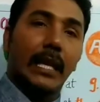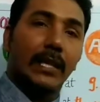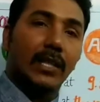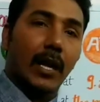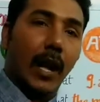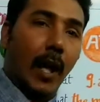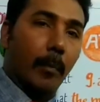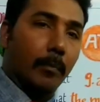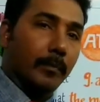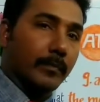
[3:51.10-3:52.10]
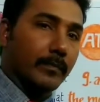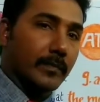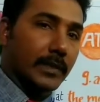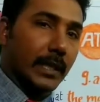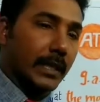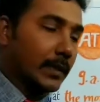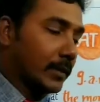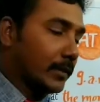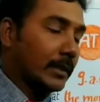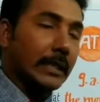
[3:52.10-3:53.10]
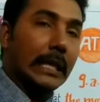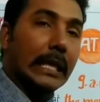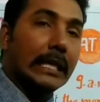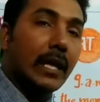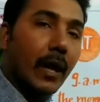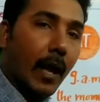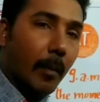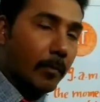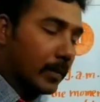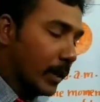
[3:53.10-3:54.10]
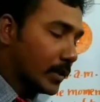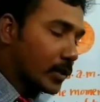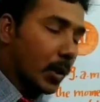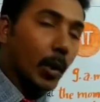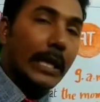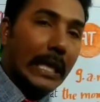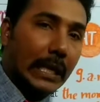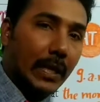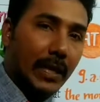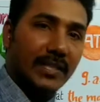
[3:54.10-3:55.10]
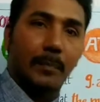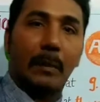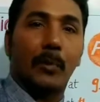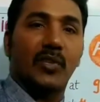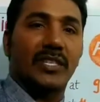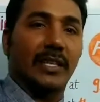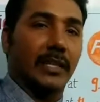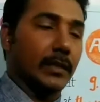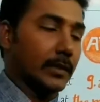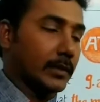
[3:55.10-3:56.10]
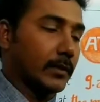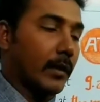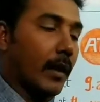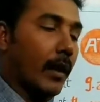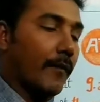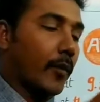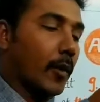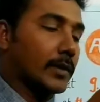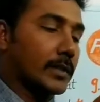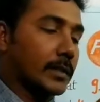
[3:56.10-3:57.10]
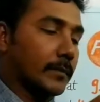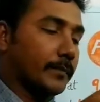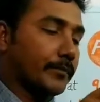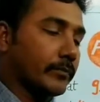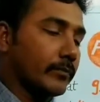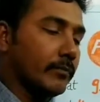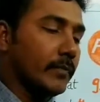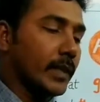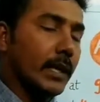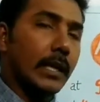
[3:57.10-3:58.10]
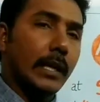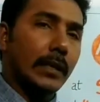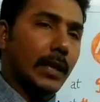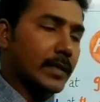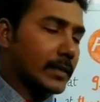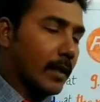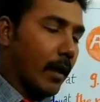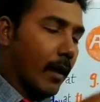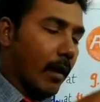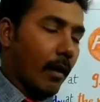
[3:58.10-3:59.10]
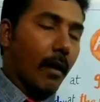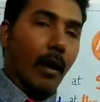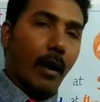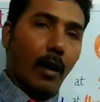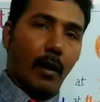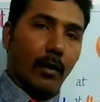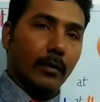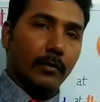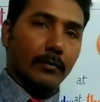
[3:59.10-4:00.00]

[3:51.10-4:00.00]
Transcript: in the cup. See here, in the cup. So, in is preposition here. Of course, it is on,